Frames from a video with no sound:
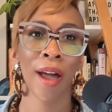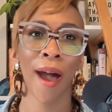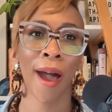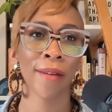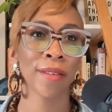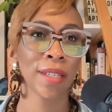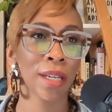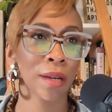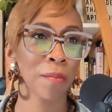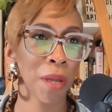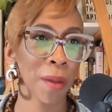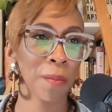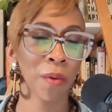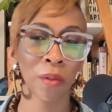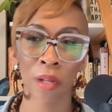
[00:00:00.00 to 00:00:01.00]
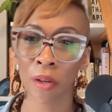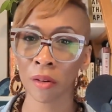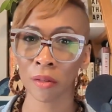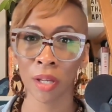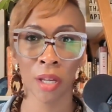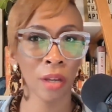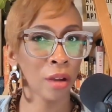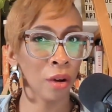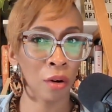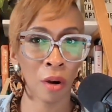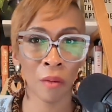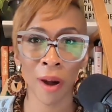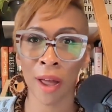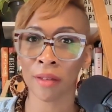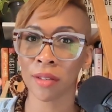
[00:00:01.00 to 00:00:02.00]
I've seen people literally go
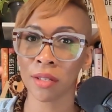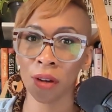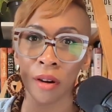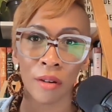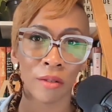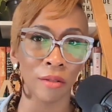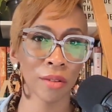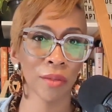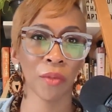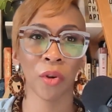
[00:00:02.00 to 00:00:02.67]
around circles